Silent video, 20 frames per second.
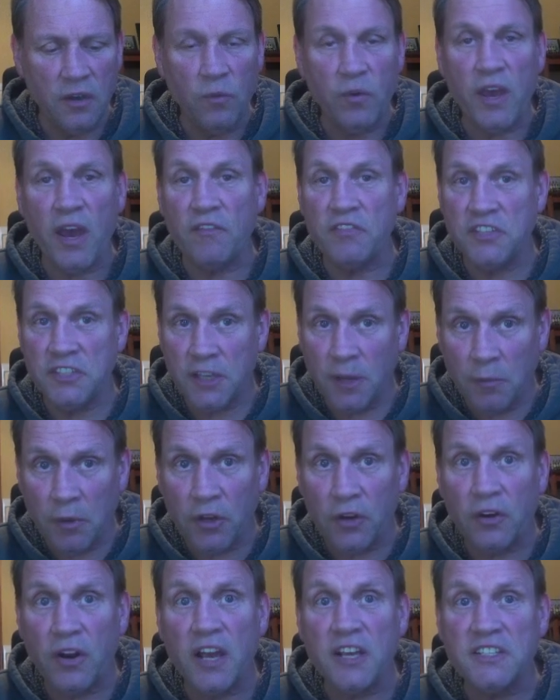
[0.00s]
We have
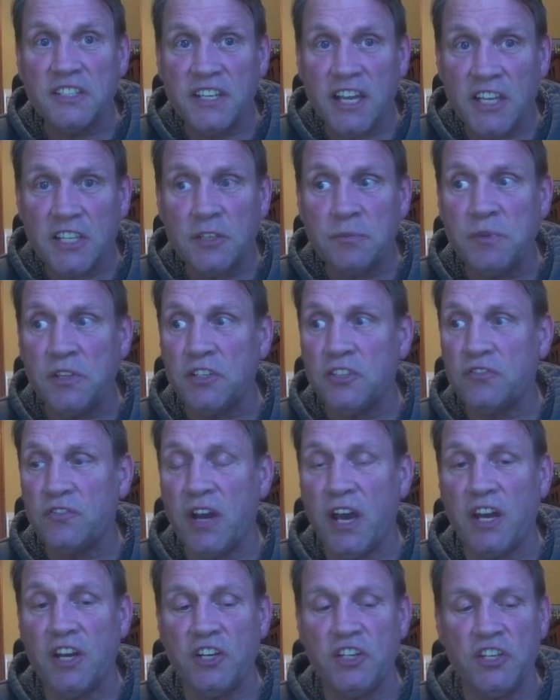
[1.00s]
similar assessment
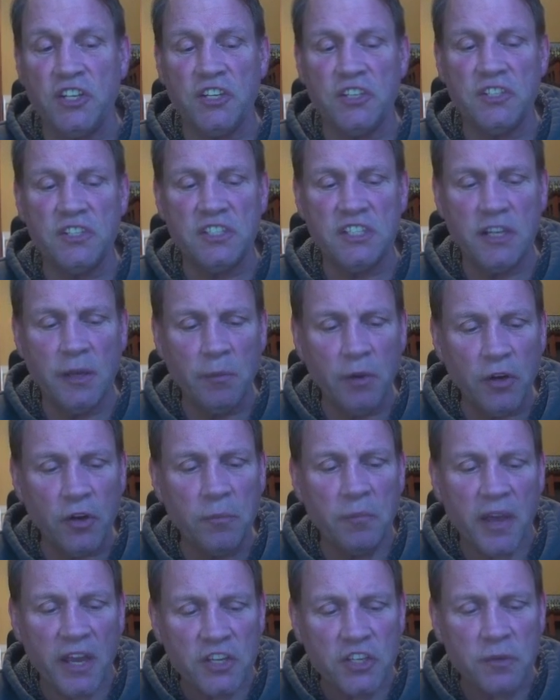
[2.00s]
strategies, similar
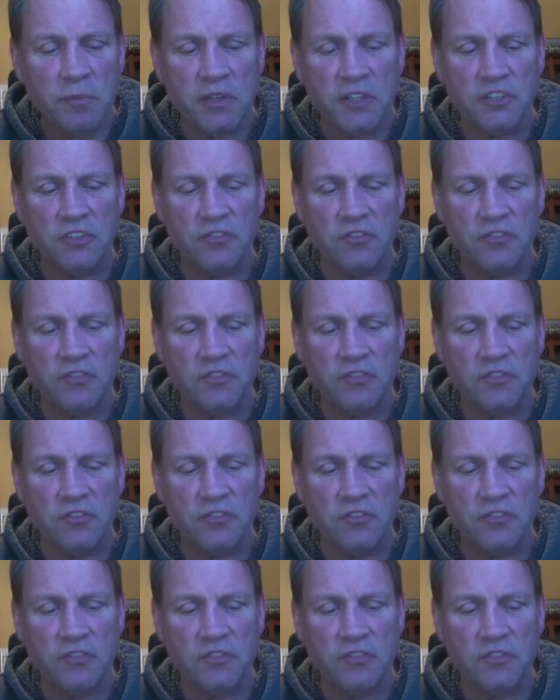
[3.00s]
measurement